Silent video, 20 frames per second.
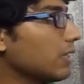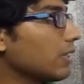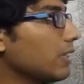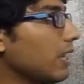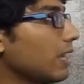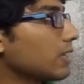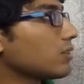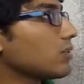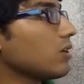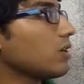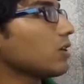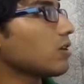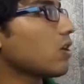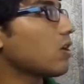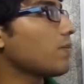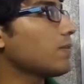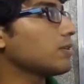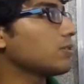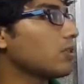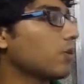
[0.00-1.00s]
an electronic
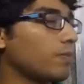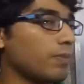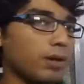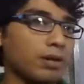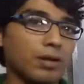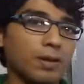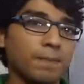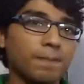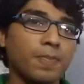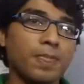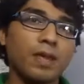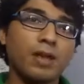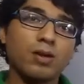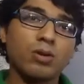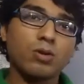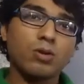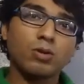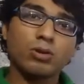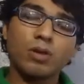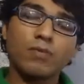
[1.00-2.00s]
commerce operator.
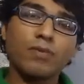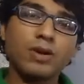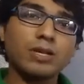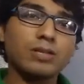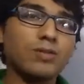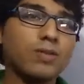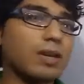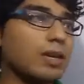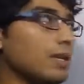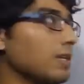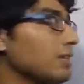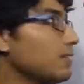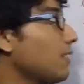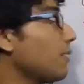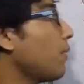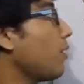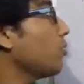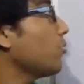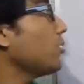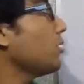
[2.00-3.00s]
So the first one is
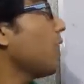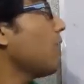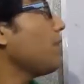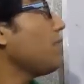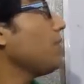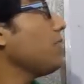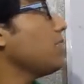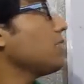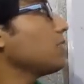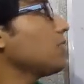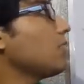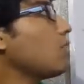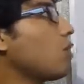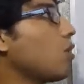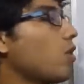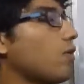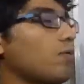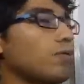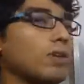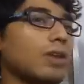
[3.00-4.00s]
about the definition
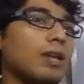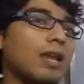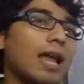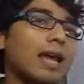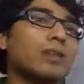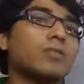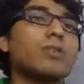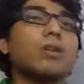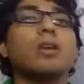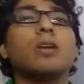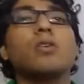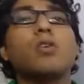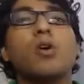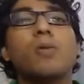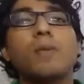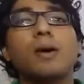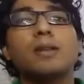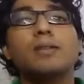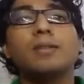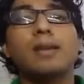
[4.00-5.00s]
of electronic
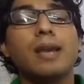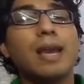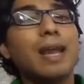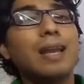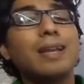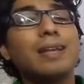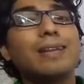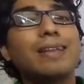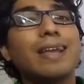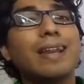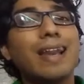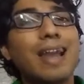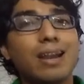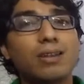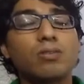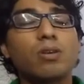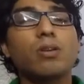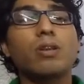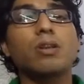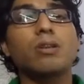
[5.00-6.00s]
commerce and the
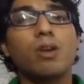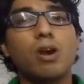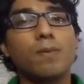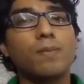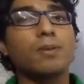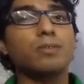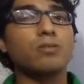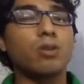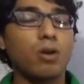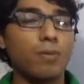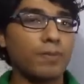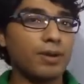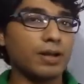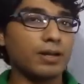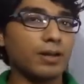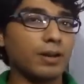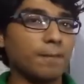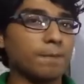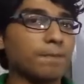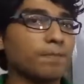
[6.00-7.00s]
electronic commerce
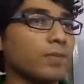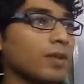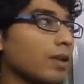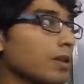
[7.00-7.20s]
operator.